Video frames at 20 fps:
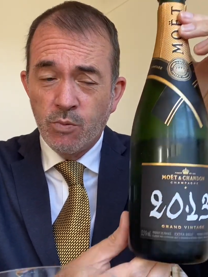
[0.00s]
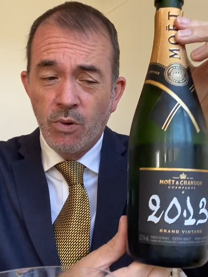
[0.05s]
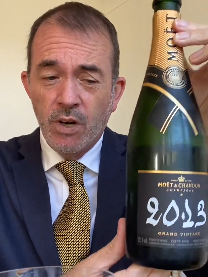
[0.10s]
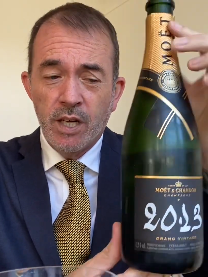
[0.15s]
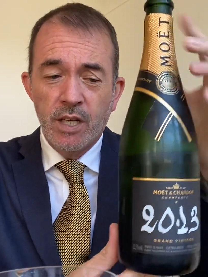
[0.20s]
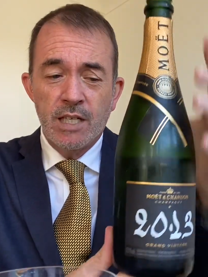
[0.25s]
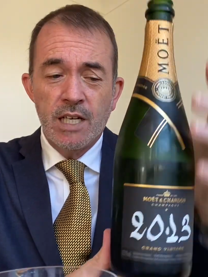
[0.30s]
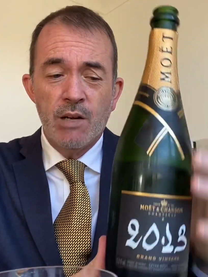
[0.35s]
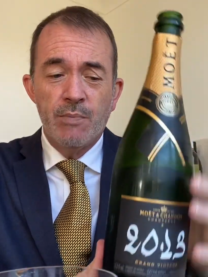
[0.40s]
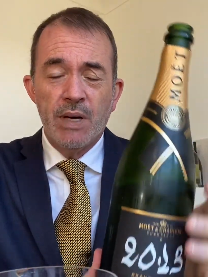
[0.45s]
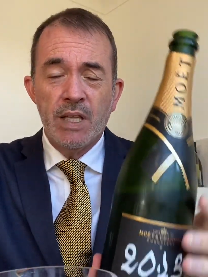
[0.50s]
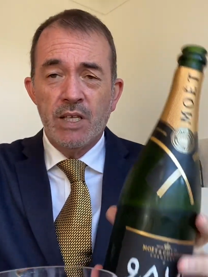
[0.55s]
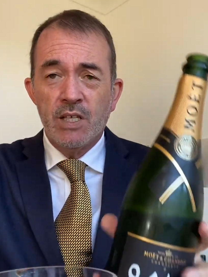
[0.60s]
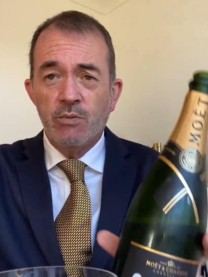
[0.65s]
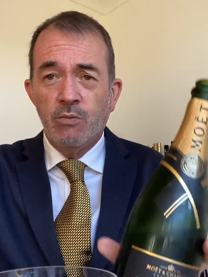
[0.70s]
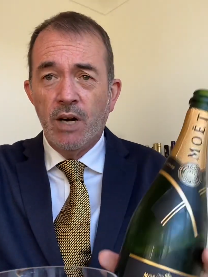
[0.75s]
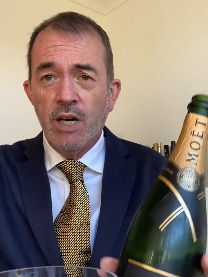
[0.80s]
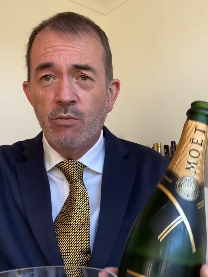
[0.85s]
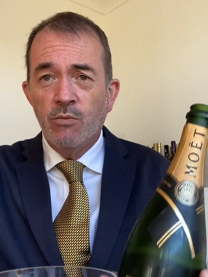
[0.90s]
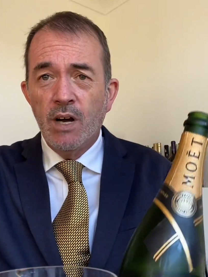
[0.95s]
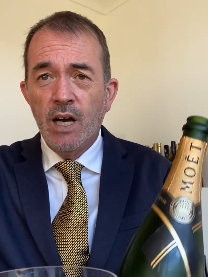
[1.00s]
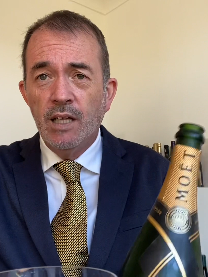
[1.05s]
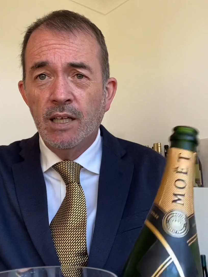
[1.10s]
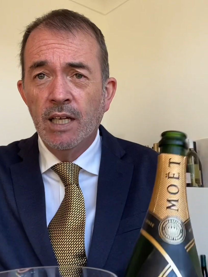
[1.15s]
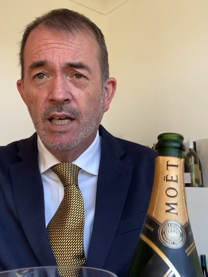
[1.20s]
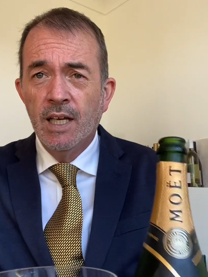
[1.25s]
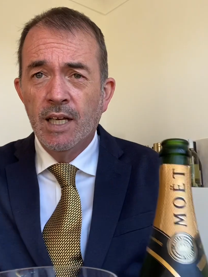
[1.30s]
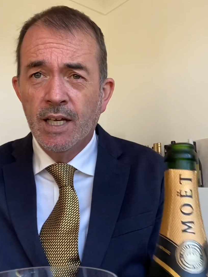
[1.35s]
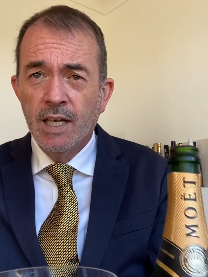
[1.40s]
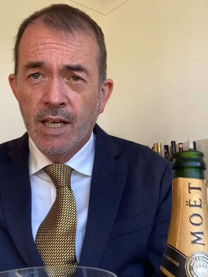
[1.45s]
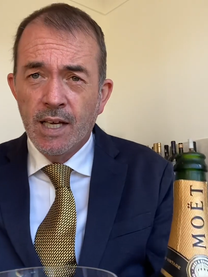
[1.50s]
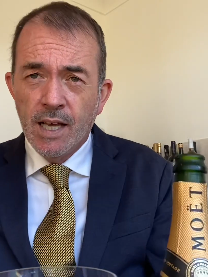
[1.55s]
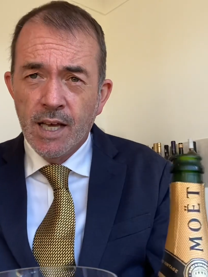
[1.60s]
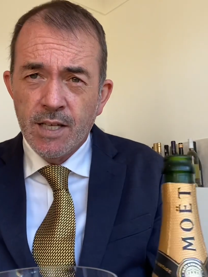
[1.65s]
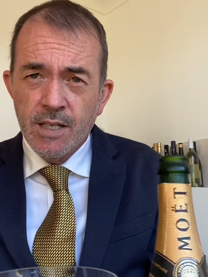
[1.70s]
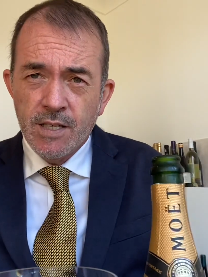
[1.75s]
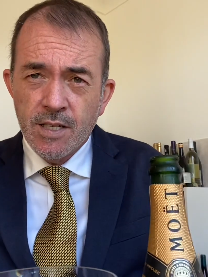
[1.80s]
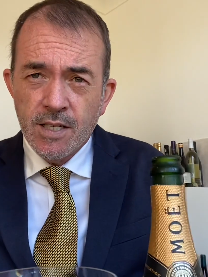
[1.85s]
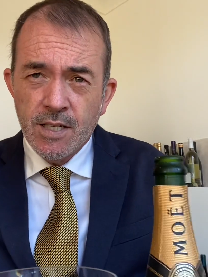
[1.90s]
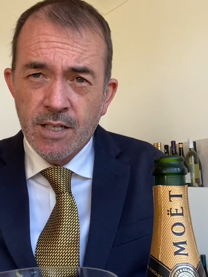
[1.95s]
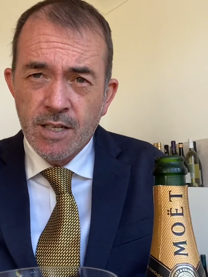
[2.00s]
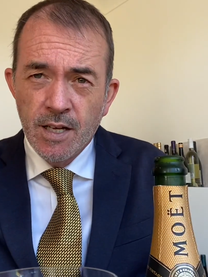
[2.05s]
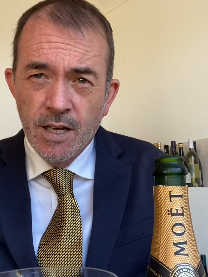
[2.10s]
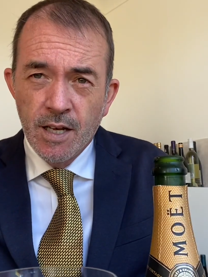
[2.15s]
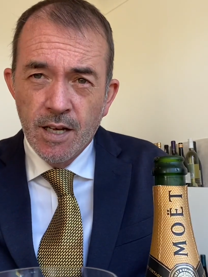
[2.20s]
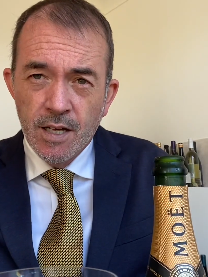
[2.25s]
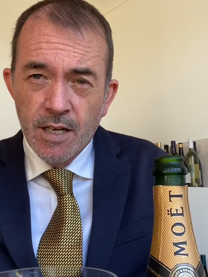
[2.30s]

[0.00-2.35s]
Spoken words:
What can I tell you about this wine? Well, it's